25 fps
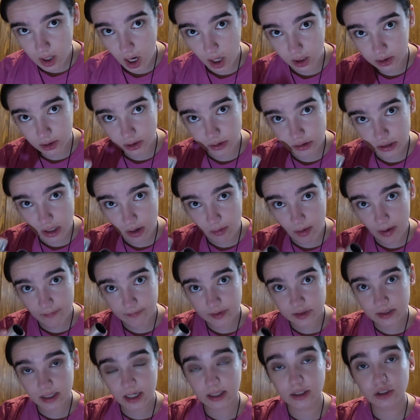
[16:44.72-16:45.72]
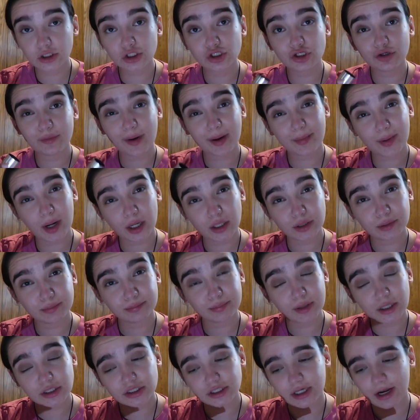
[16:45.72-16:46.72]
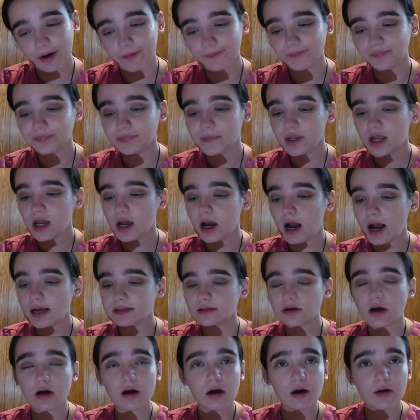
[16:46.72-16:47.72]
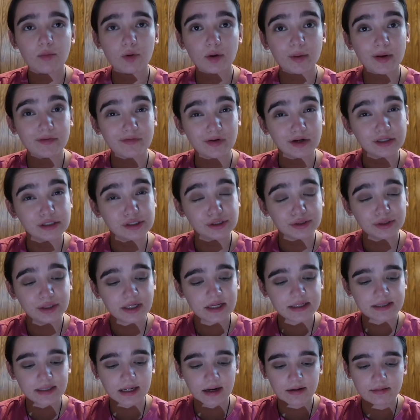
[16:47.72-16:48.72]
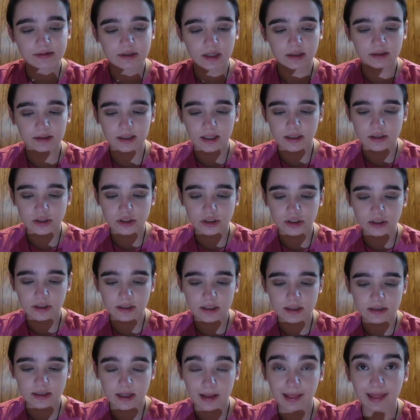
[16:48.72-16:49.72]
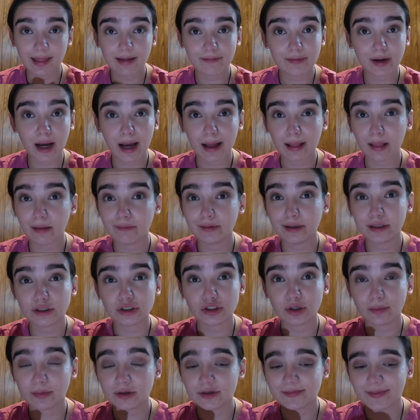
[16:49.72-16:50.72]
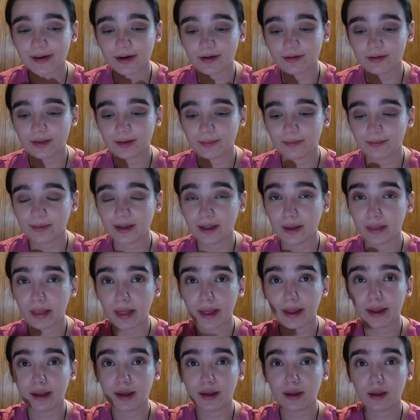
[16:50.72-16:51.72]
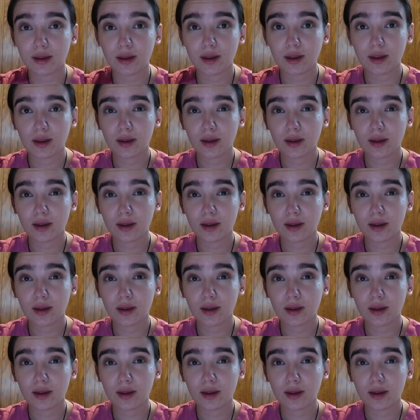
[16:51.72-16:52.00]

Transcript: And here's how I've decided to do my blush now. I saw one of my friends do this and I was like, that's genius. I love it. I love it. It's so much better than me like,